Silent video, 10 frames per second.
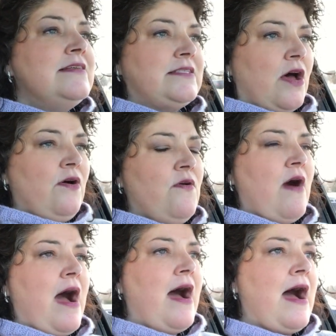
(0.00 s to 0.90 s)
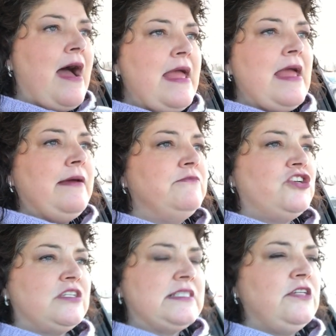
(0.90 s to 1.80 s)
So I am
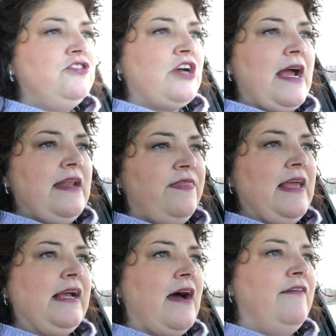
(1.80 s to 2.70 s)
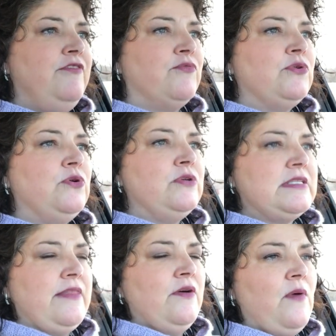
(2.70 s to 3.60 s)
tr still trying to think of the
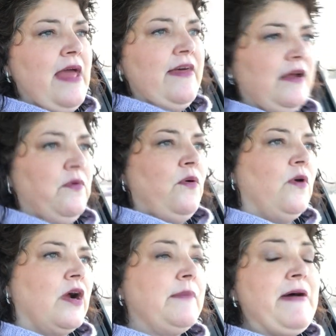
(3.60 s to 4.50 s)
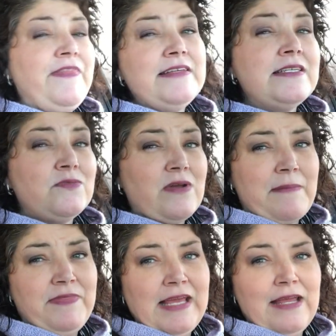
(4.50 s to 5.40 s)
rules and the way that it will work, but this is what
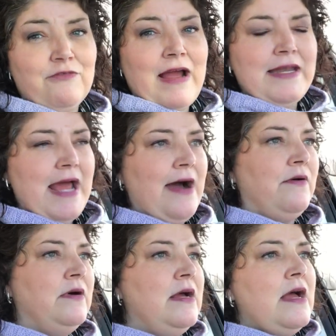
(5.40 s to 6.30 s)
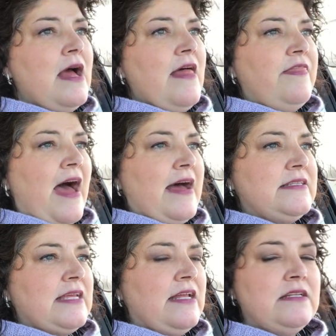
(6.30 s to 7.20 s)
I'm thinking right now.
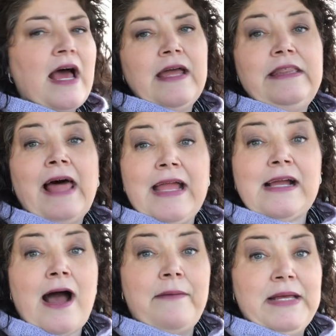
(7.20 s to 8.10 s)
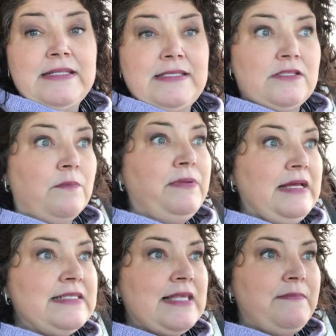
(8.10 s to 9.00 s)
That, and I'd like comments, so
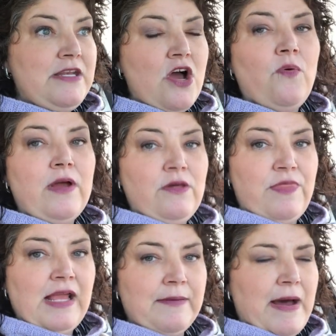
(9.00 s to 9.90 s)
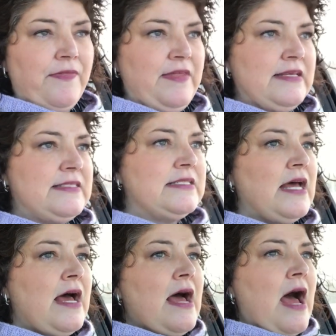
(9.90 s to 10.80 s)
please let me know what you think about this.
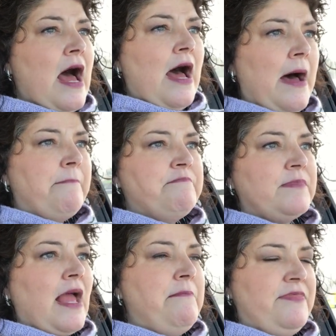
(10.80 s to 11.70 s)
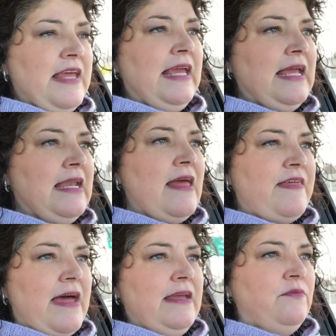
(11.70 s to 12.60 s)
Um, I'm thinking
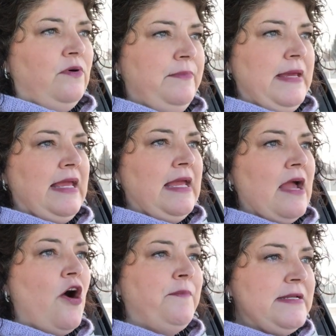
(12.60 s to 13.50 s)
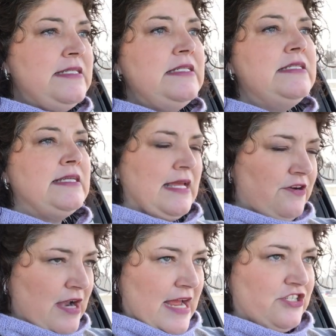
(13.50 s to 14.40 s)
that it will be opened
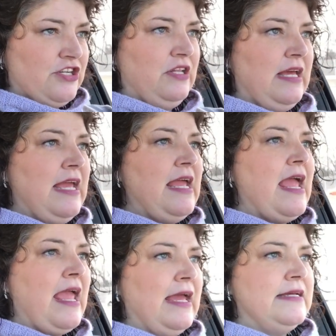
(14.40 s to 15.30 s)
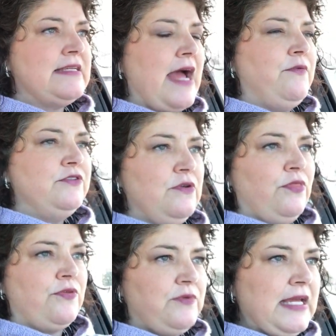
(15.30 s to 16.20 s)
internationally and I will do
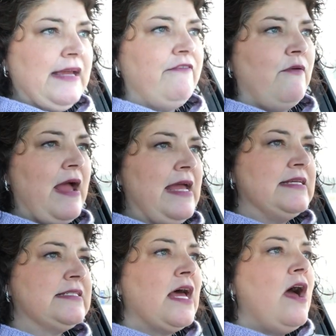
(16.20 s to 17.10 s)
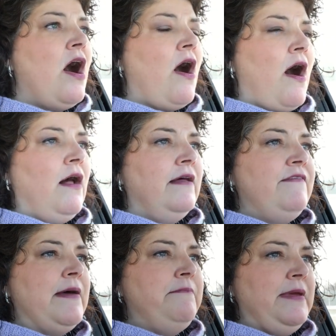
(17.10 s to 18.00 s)
three giveaways, all of
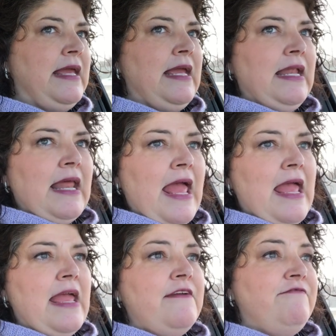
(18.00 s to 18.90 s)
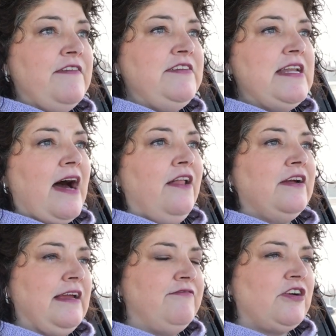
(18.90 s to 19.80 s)
them being a
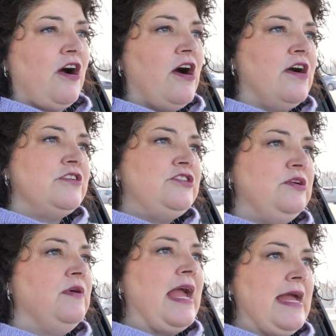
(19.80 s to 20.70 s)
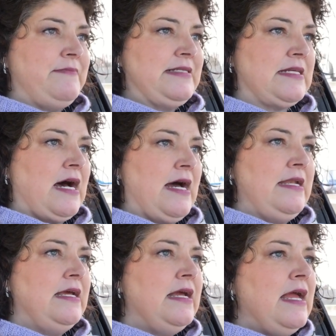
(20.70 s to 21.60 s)
$50 gift card to Amazon.